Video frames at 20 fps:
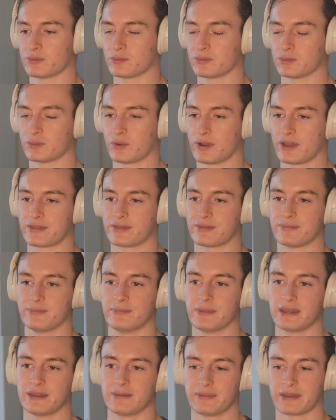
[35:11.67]
with
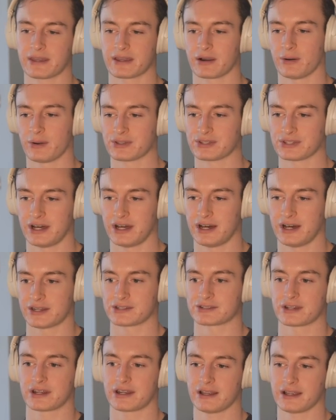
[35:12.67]
me being always on and
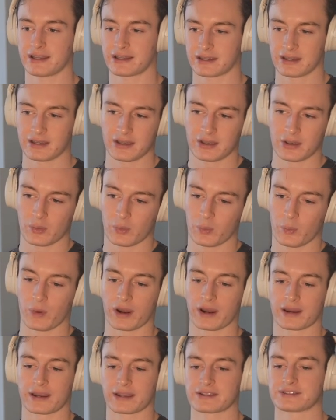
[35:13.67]
trying to like
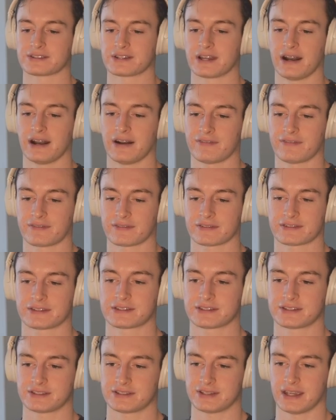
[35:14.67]
work and stuff,
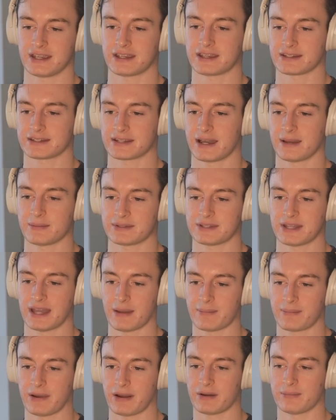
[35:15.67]
taking time to
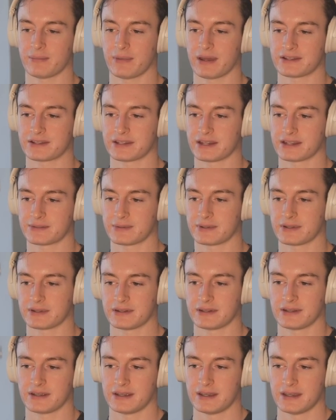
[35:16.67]
tap out and meditate has been
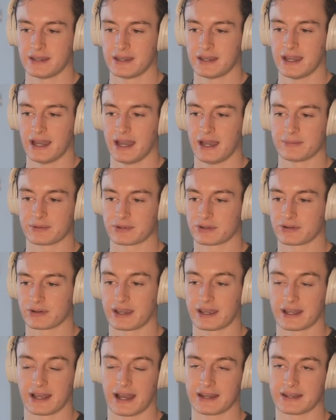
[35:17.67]
has been
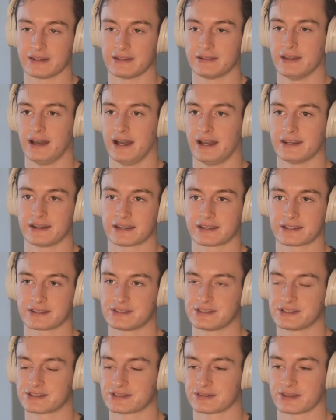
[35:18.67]
great. I did I did it
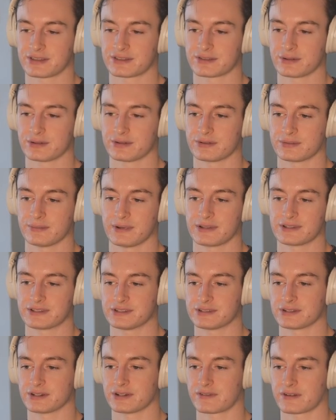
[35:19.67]
consistently through my
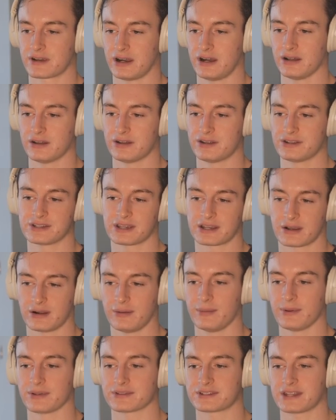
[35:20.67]
senior year of college, like
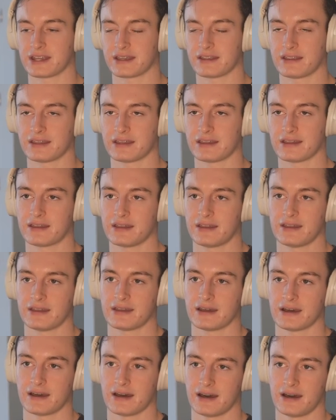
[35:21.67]
almost daily.
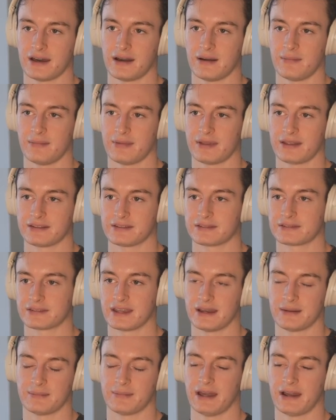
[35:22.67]
Um, and
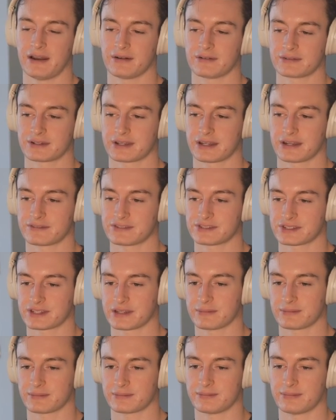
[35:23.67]
yeah, I'm now kind of just
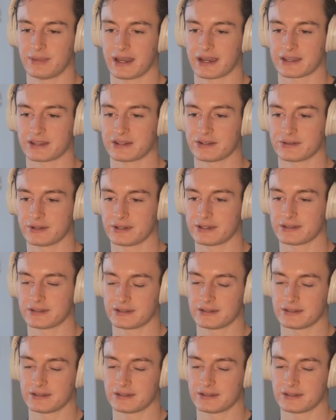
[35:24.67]
getting back into it.